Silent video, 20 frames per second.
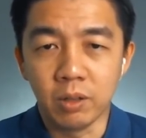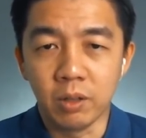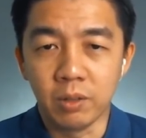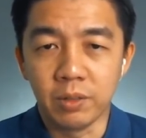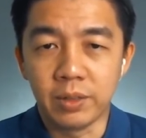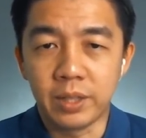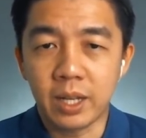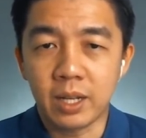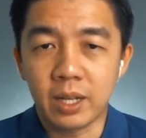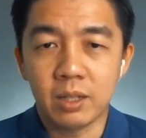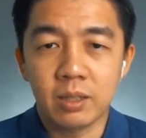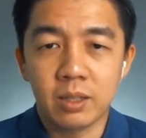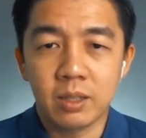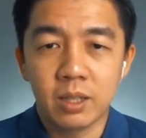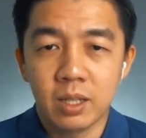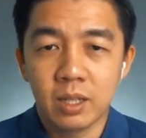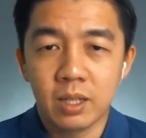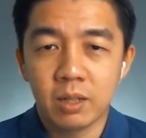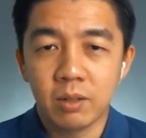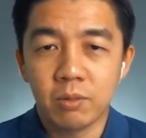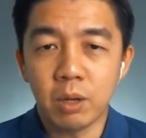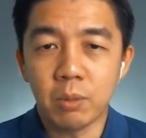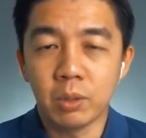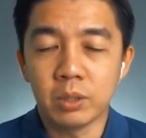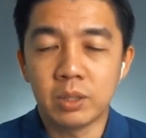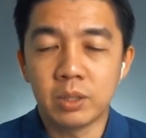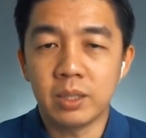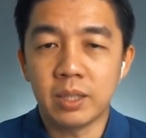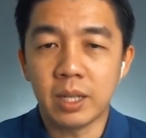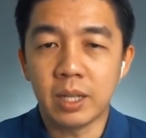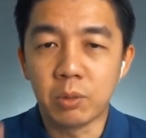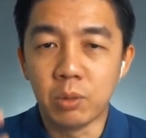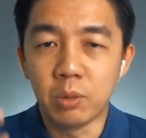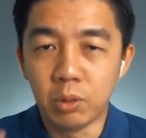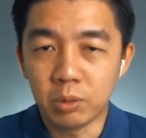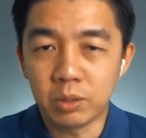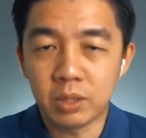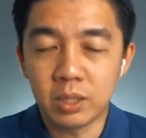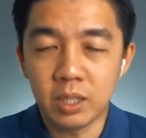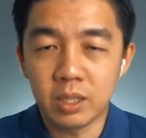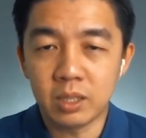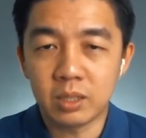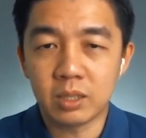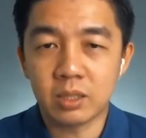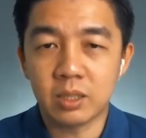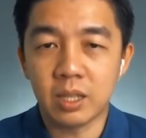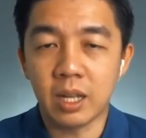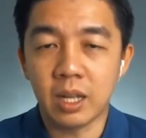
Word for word: on that what was it that you noticed sure.